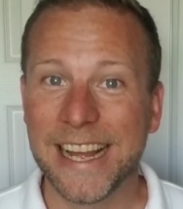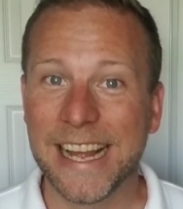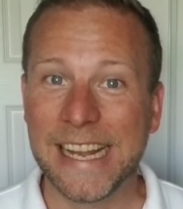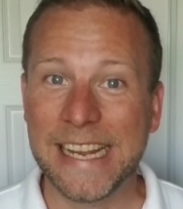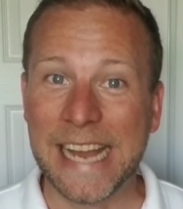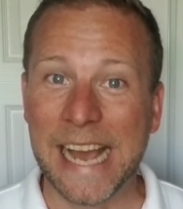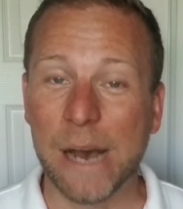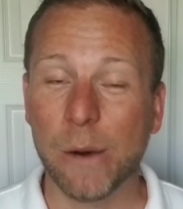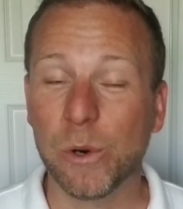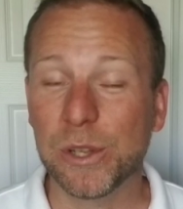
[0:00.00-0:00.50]

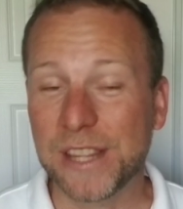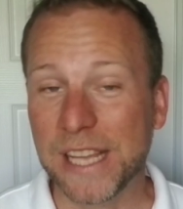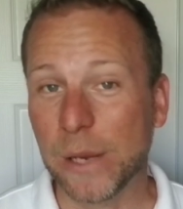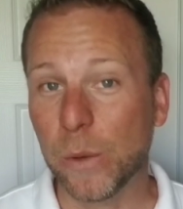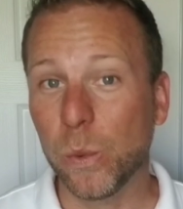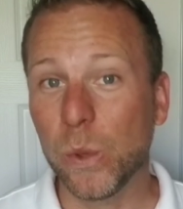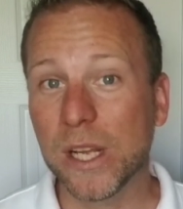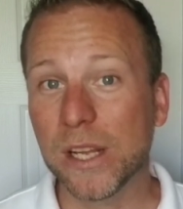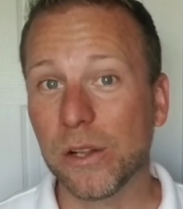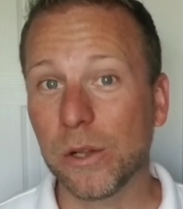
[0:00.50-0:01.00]
Now, what they
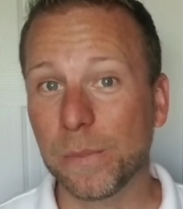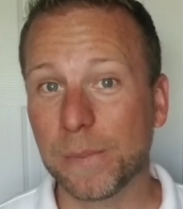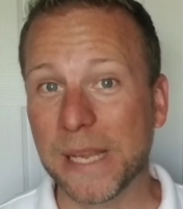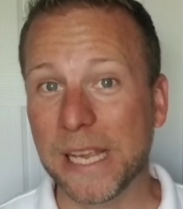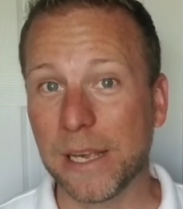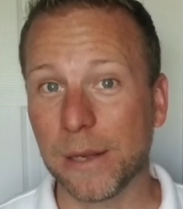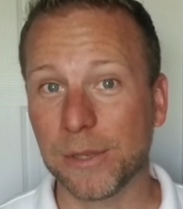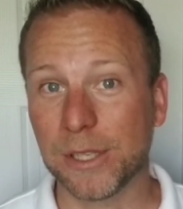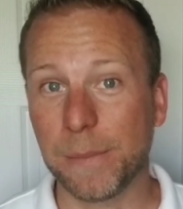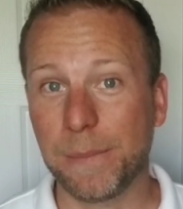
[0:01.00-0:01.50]
will be
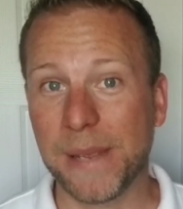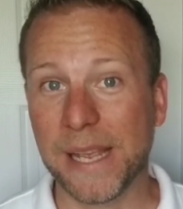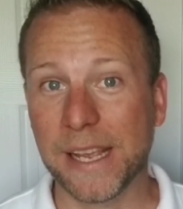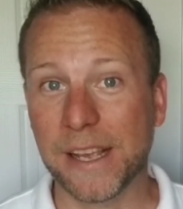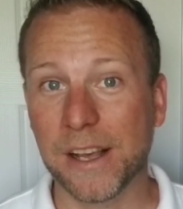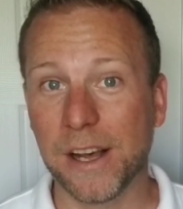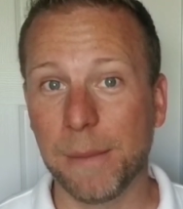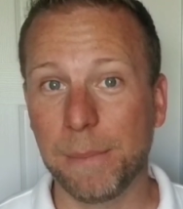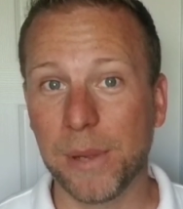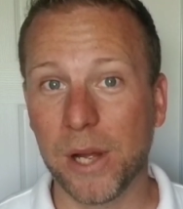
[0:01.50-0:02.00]
able to pick
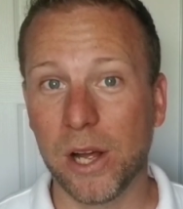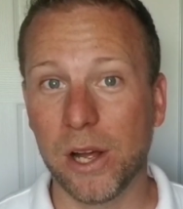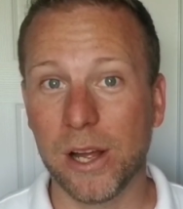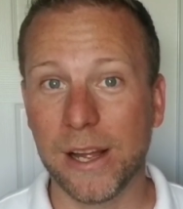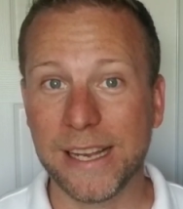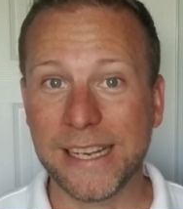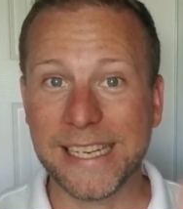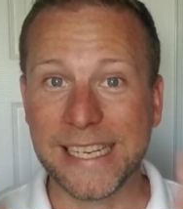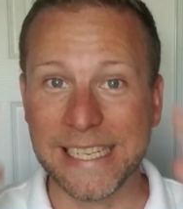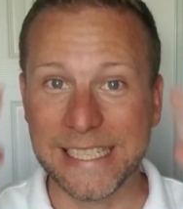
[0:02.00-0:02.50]
up
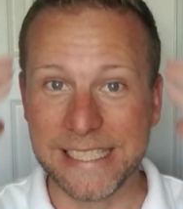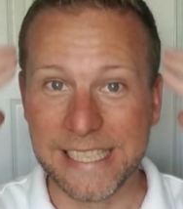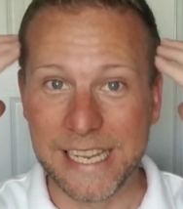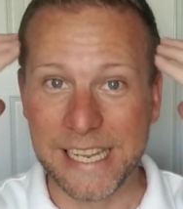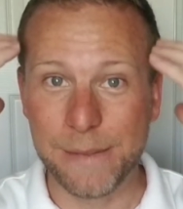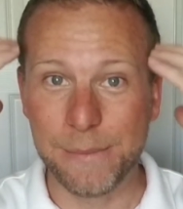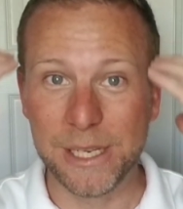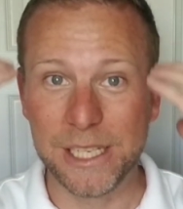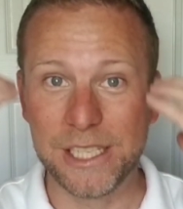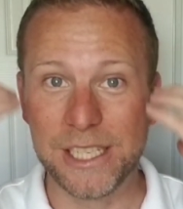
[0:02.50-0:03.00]
on is
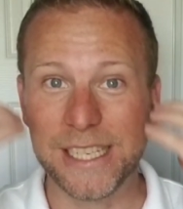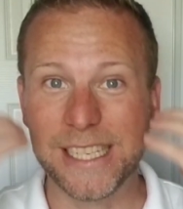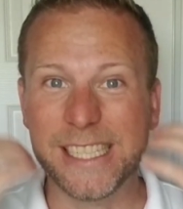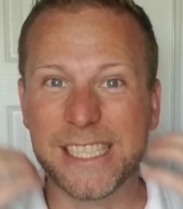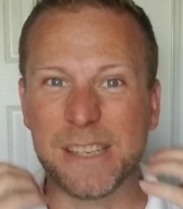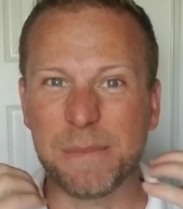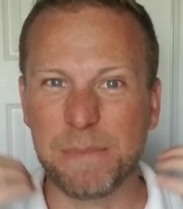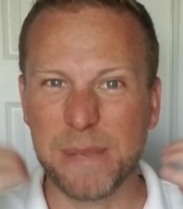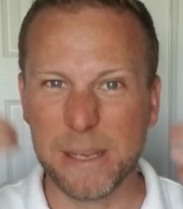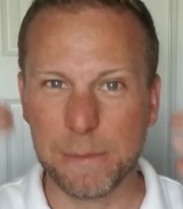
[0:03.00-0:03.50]
images
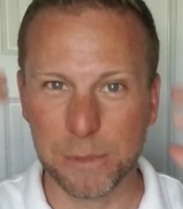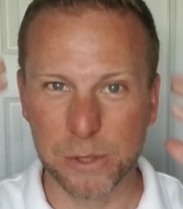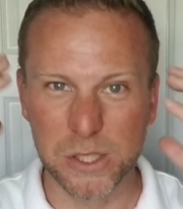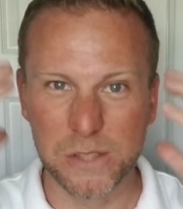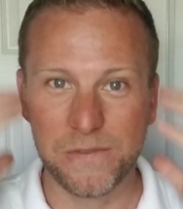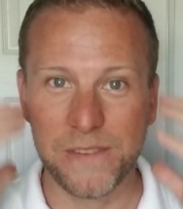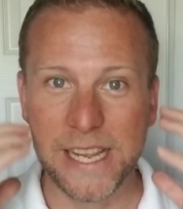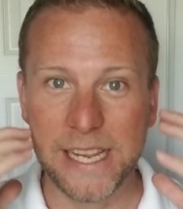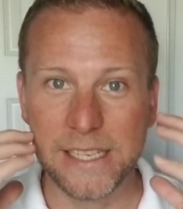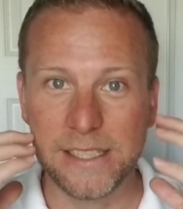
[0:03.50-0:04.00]
and people's
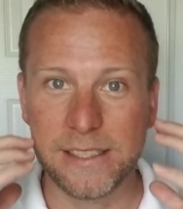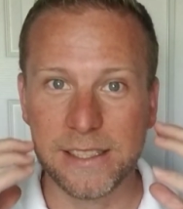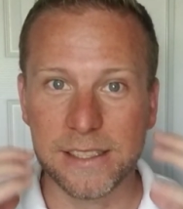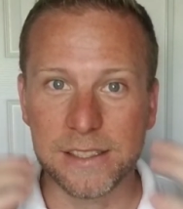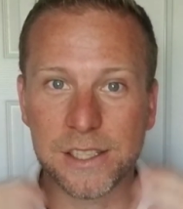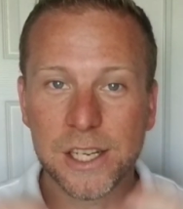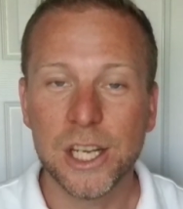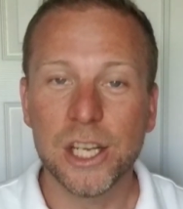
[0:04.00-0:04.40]
faces.